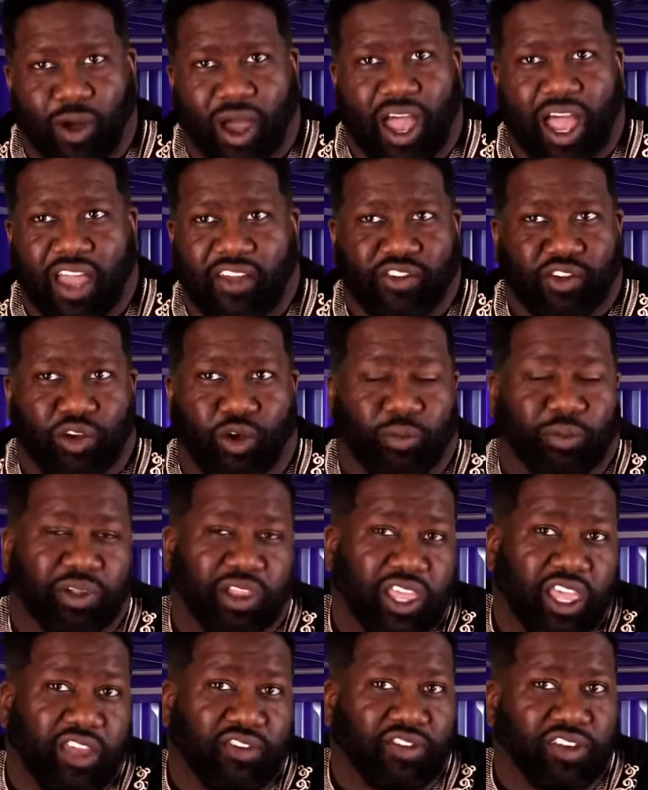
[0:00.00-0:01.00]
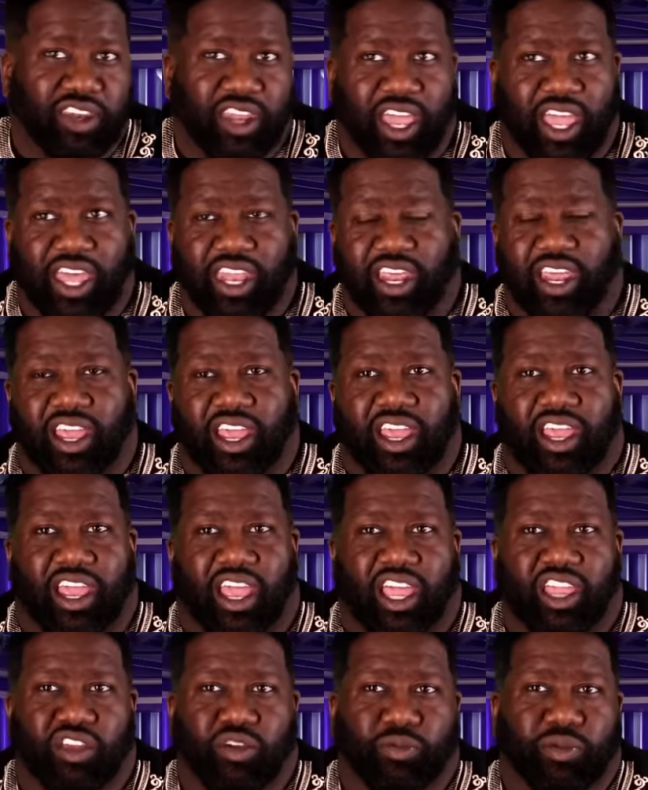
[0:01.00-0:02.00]
Why? You don't believe in that
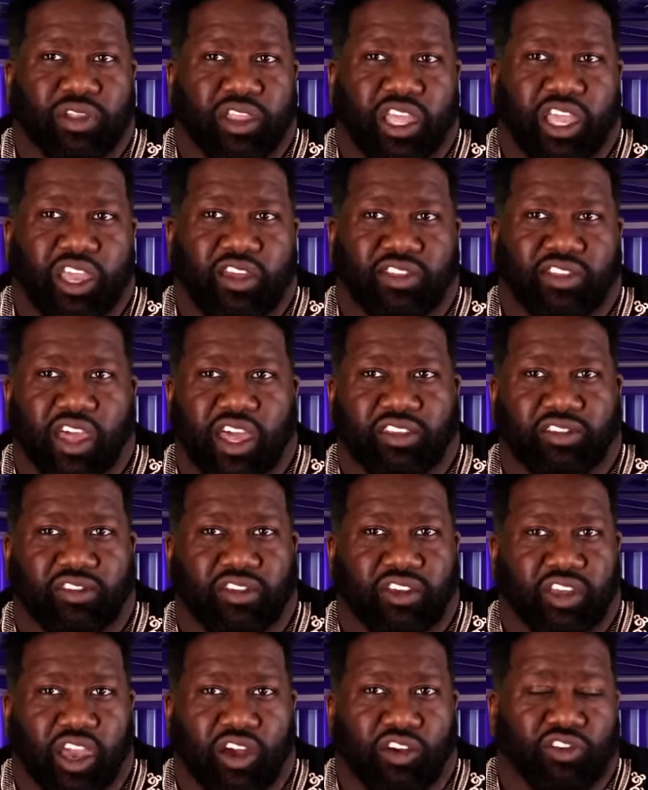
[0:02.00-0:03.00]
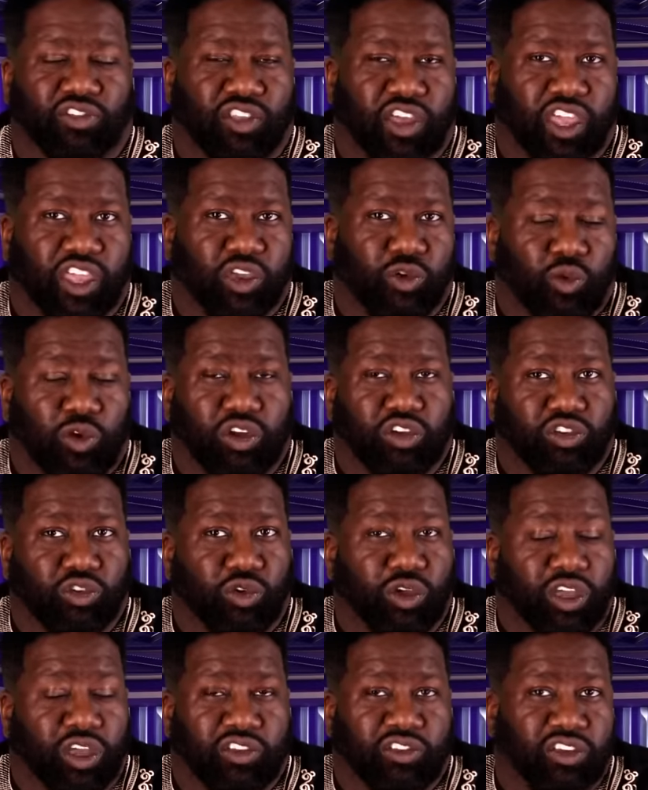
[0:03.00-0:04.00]
and you believe that everything you want
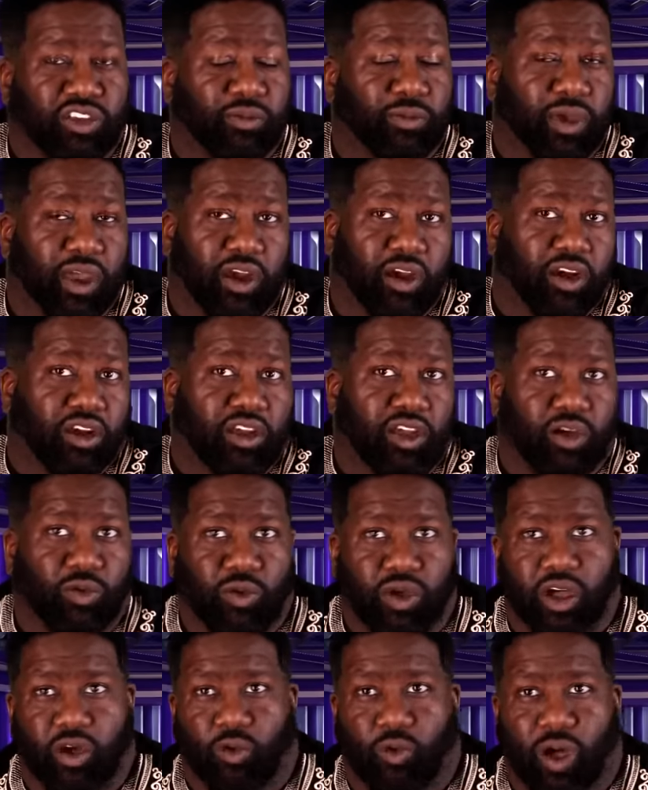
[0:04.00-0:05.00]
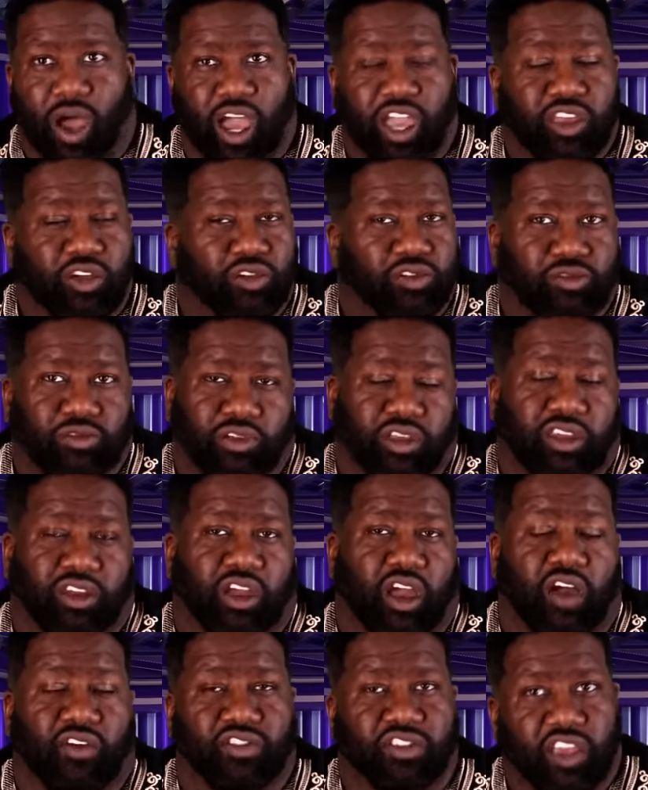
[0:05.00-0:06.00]
to do here is in America, well, why are you in
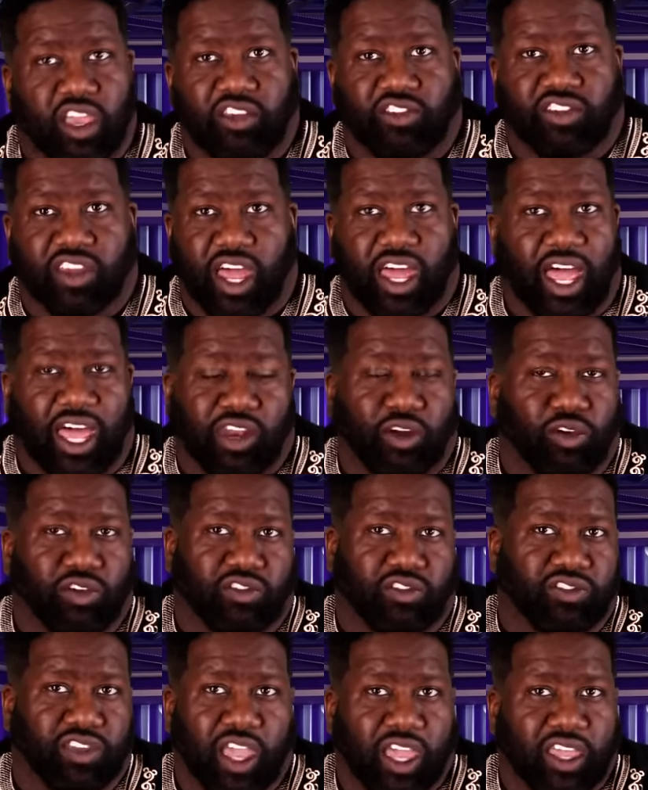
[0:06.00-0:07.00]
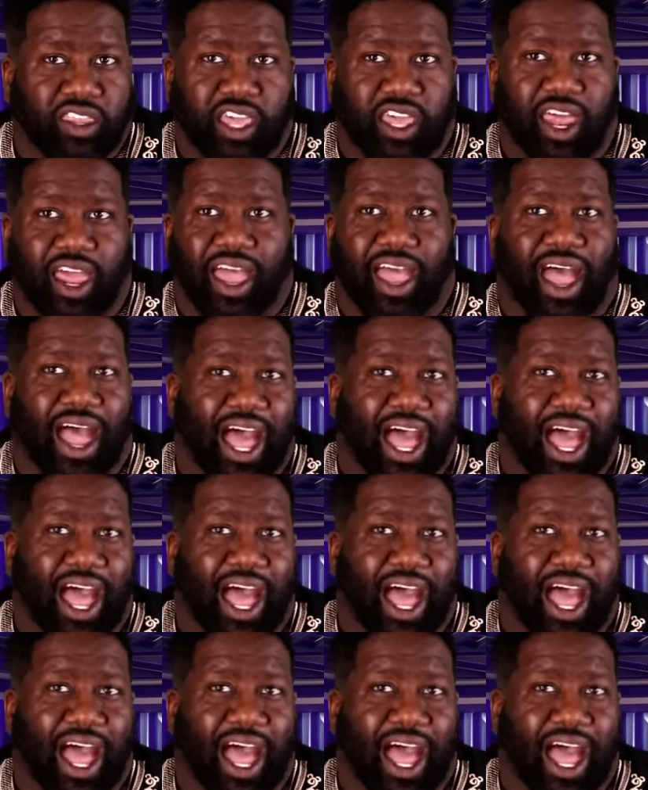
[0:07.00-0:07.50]
the conversation? I, I, don't understand that.